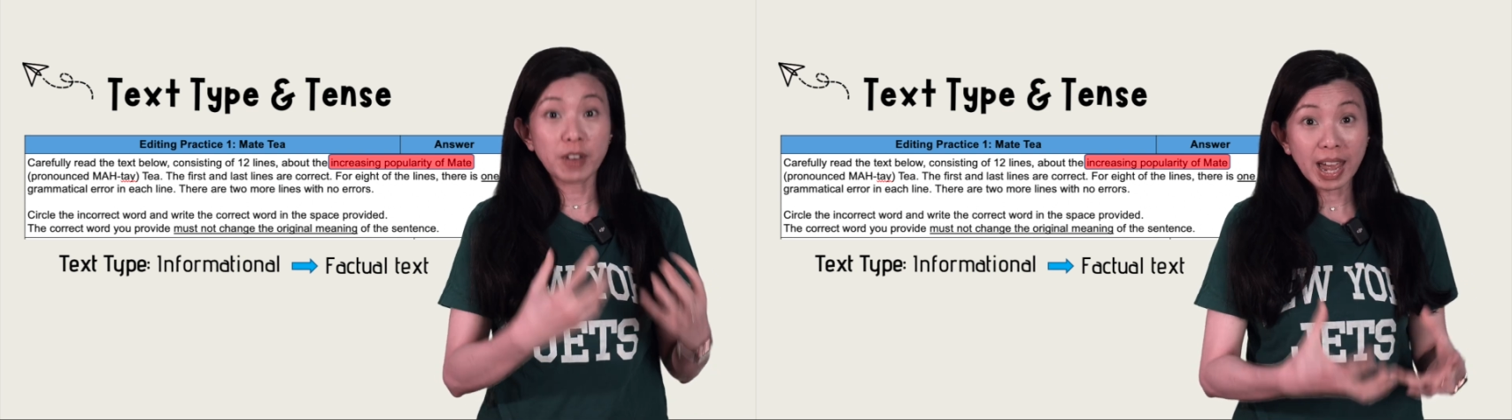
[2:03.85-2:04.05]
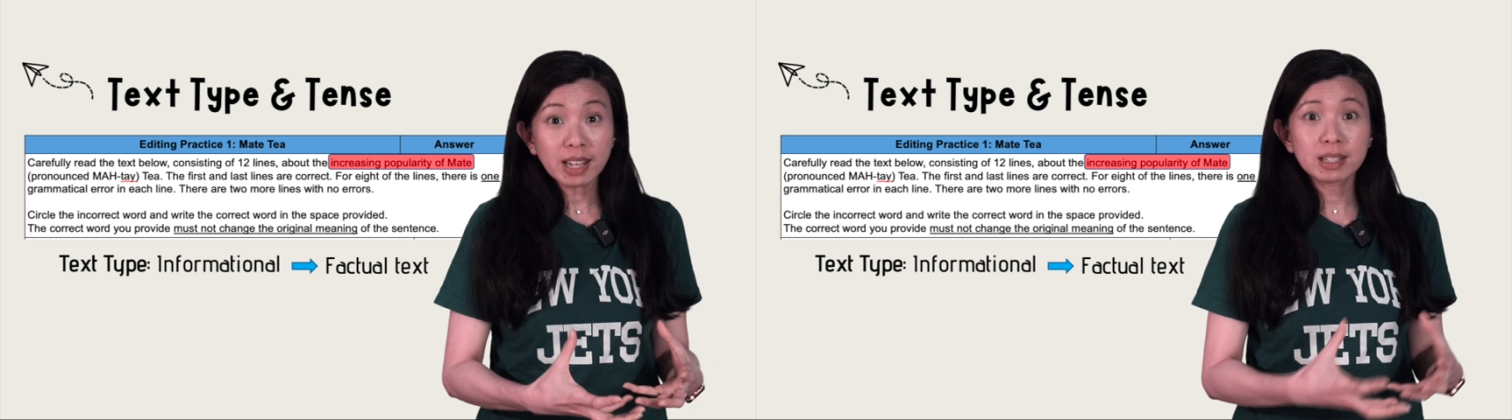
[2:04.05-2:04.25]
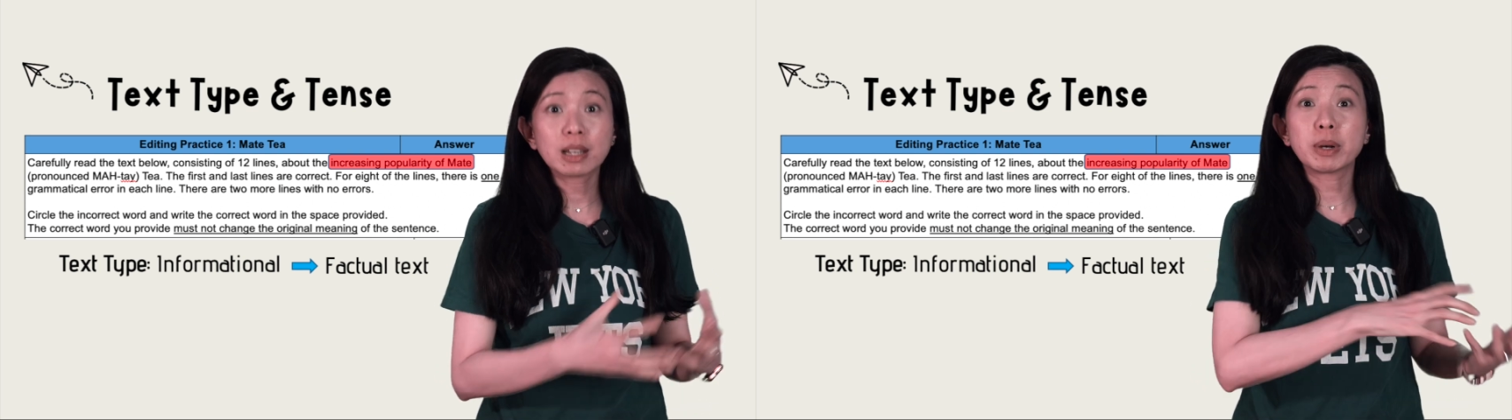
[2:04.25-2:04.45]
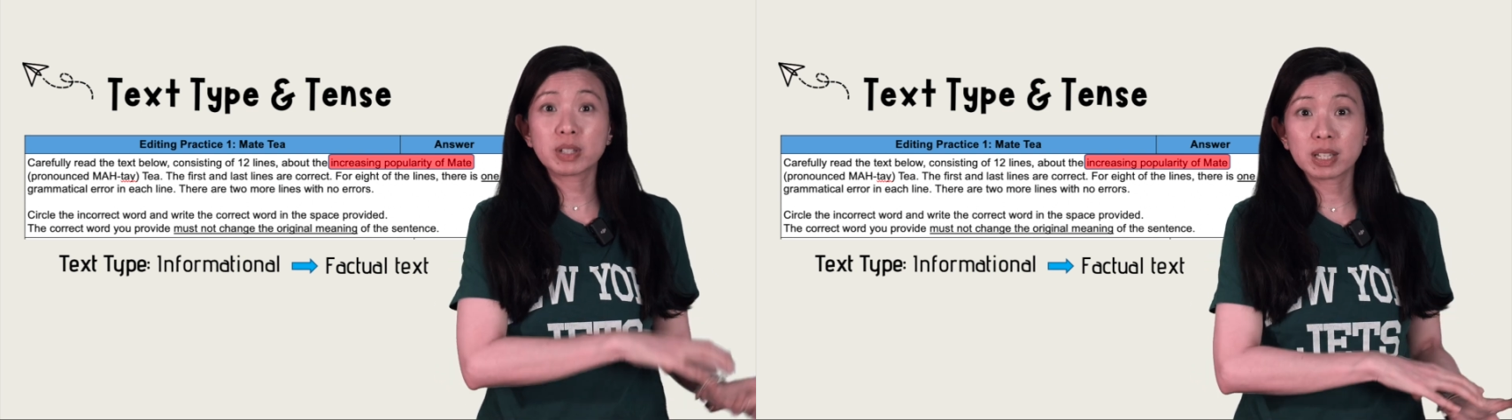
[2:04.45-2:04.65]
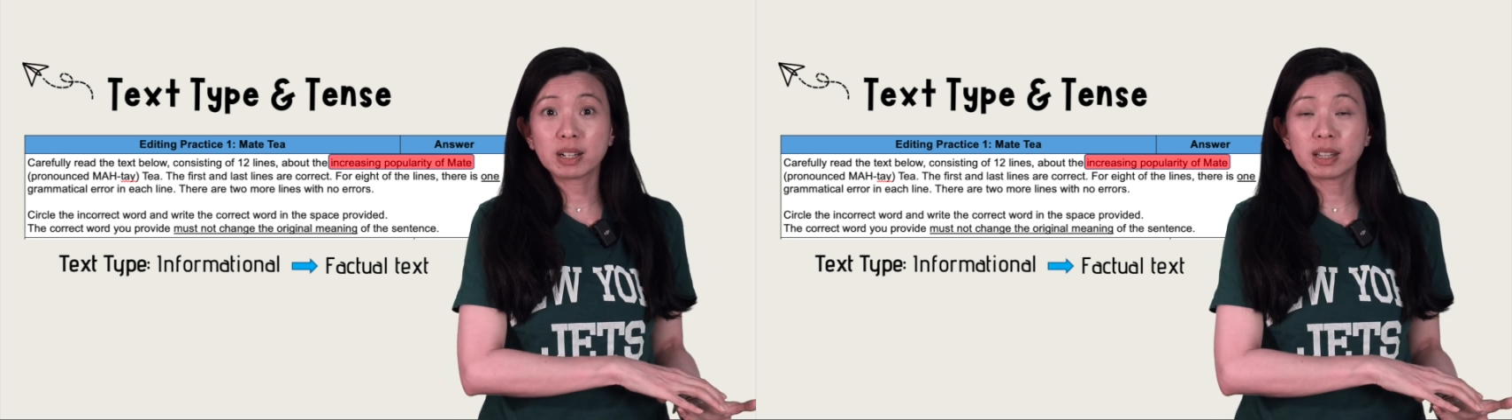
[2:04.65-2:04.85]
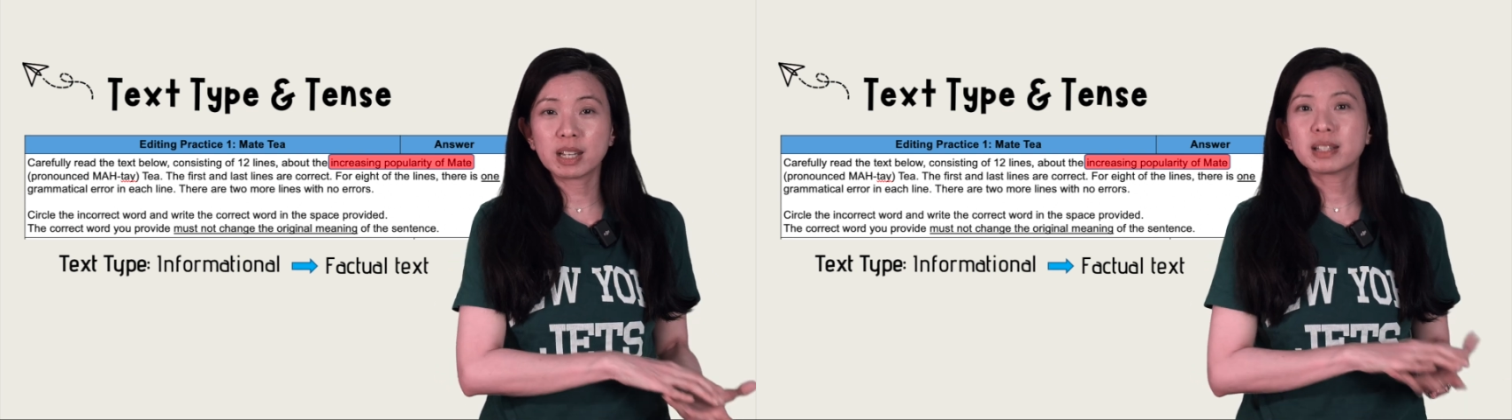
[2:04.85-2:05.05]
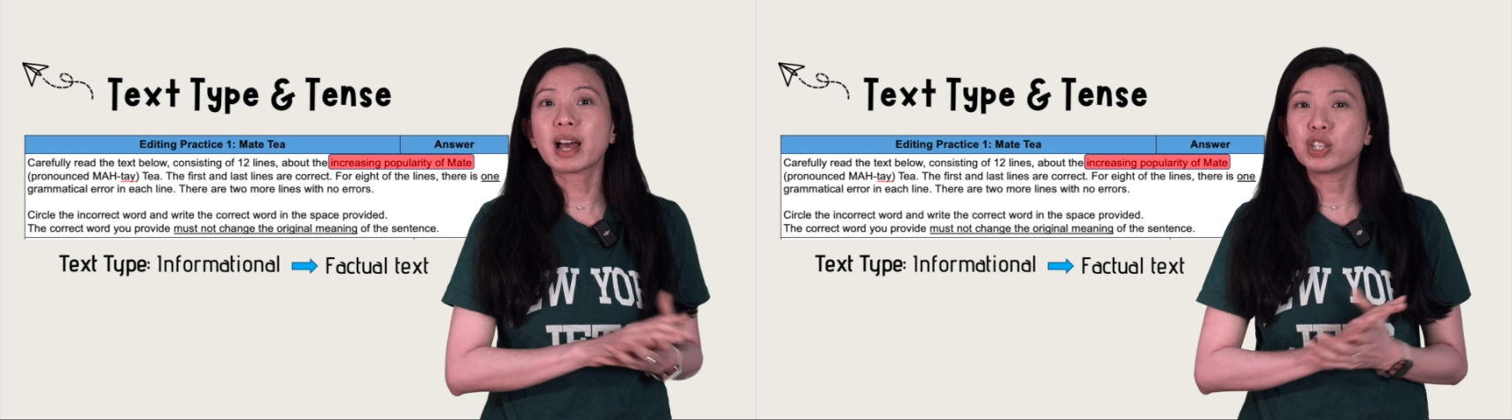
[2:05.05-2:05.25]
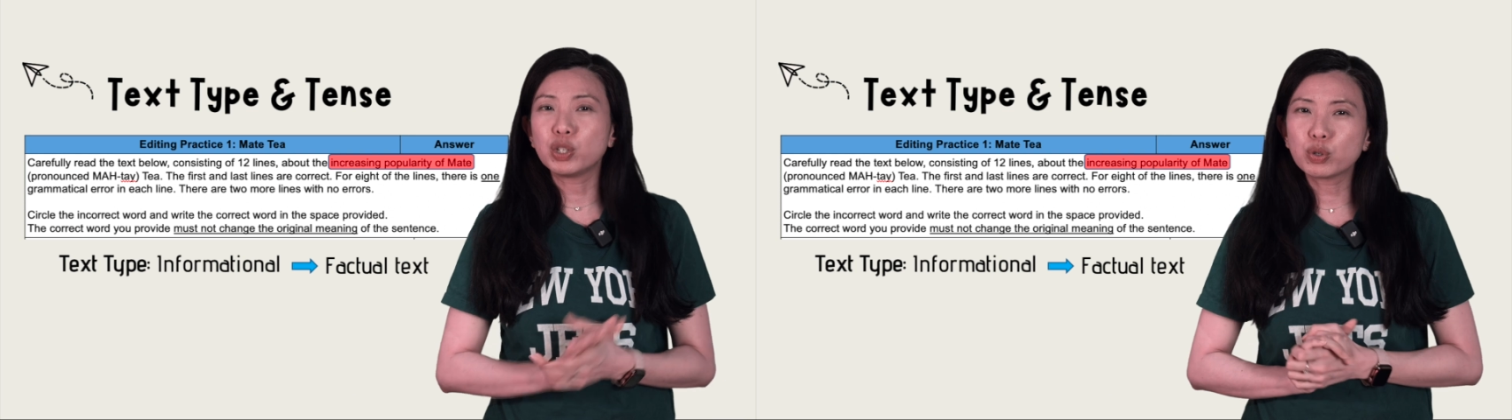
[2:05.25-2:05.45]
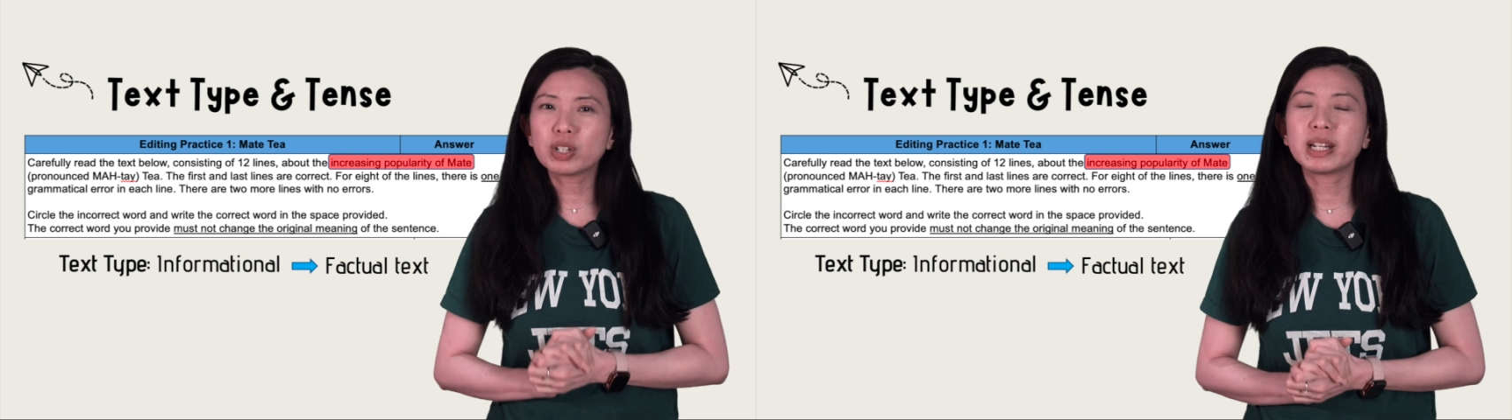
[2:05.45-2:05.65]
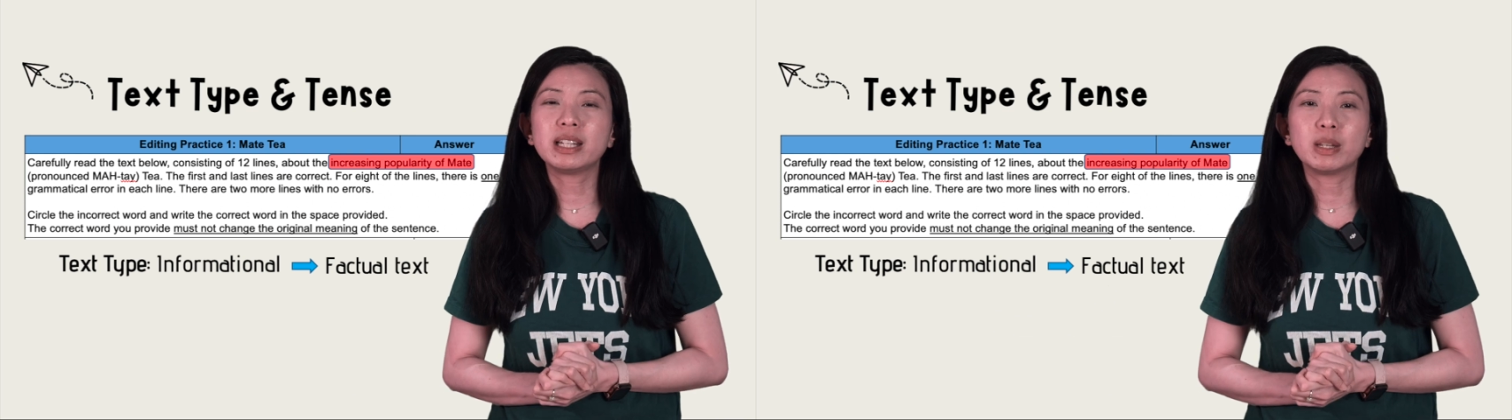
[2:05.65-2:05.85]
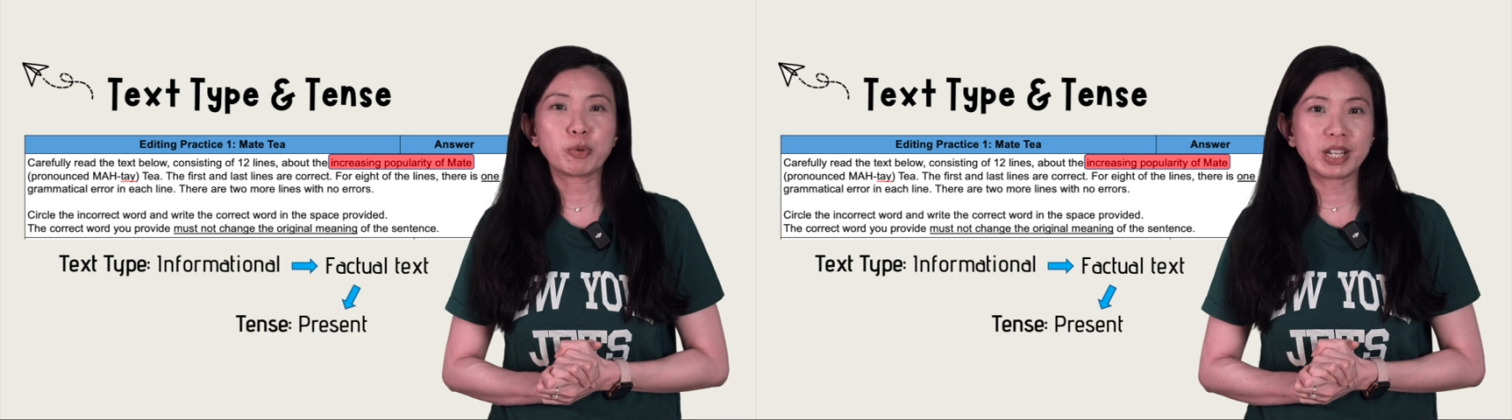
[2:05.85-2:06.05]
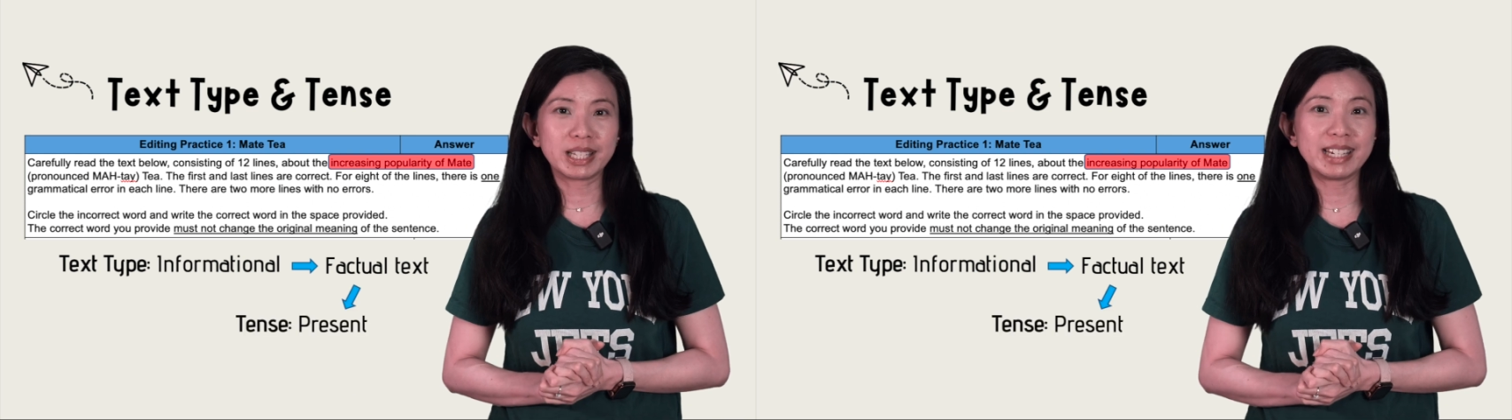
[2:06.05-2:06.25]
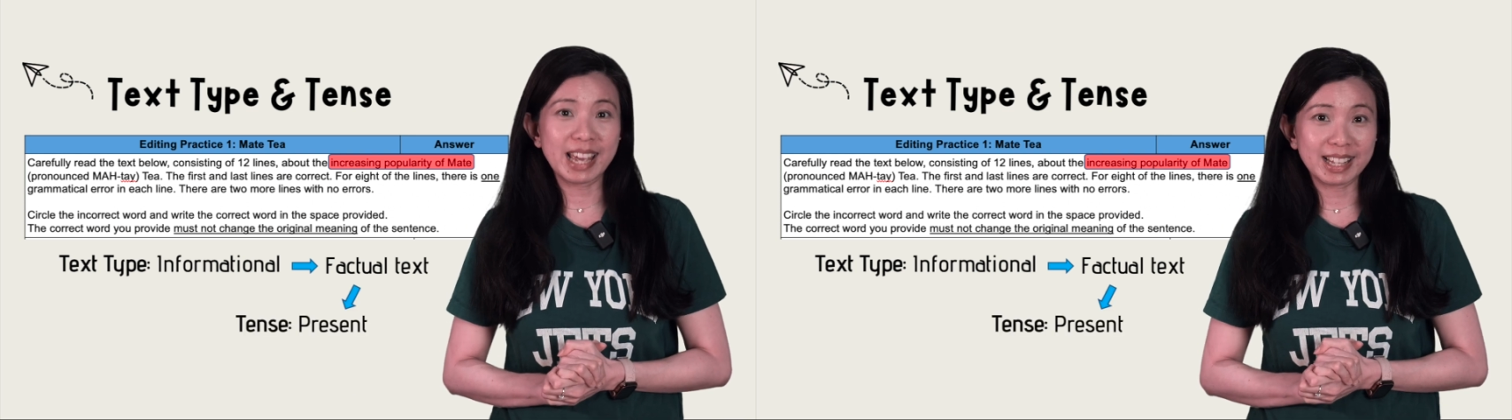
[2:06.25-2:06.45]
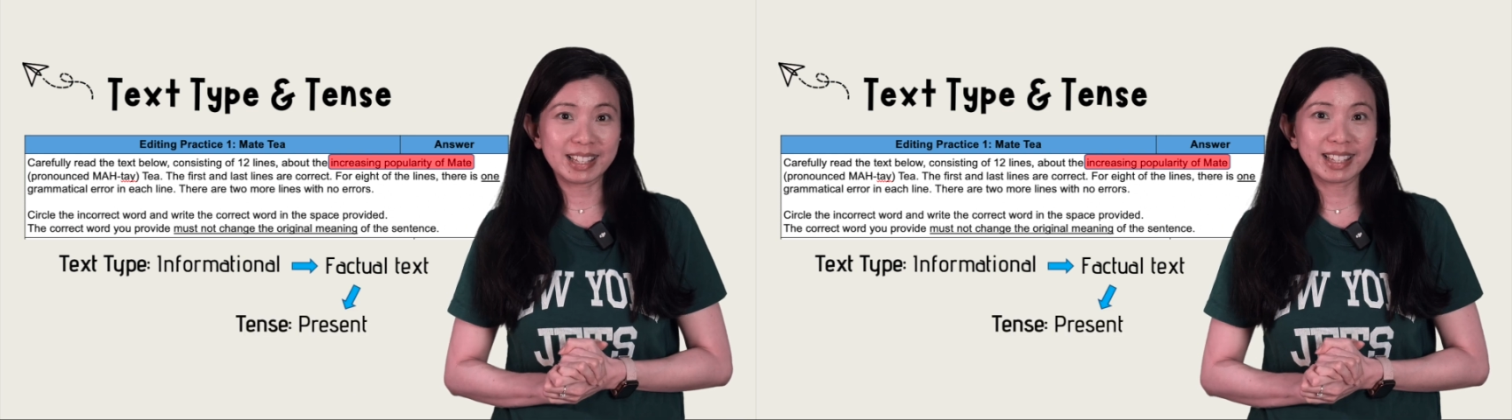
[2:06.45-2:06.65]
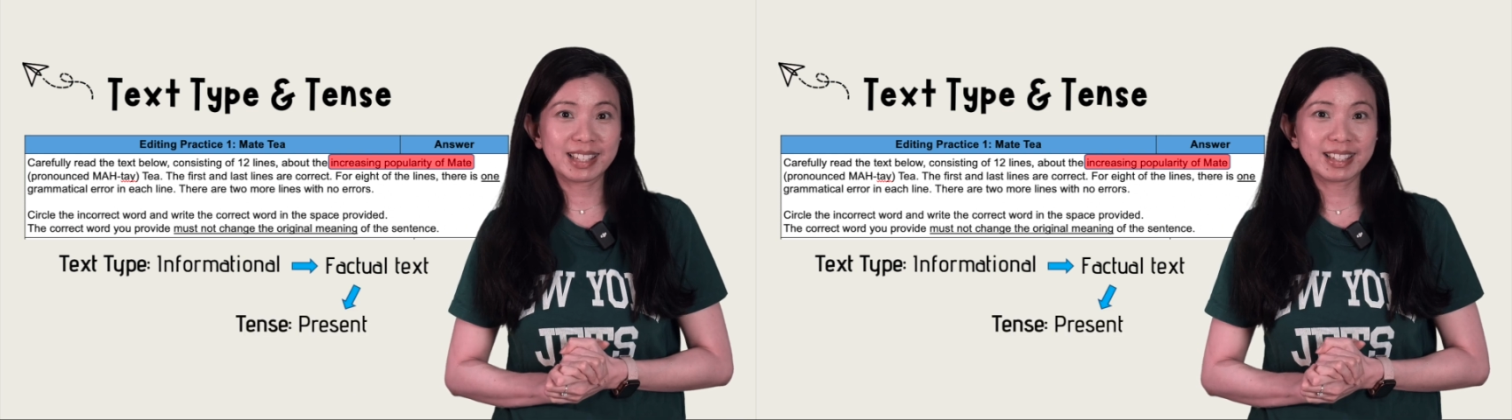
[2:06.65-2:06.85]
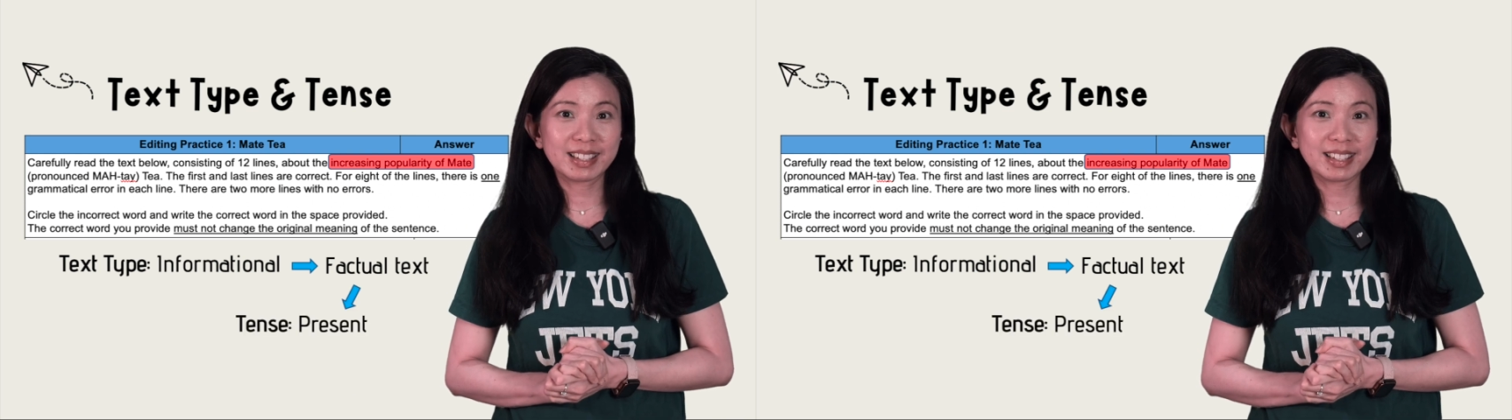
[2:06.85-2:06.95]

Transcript: facts about certain things are usually in the present tense.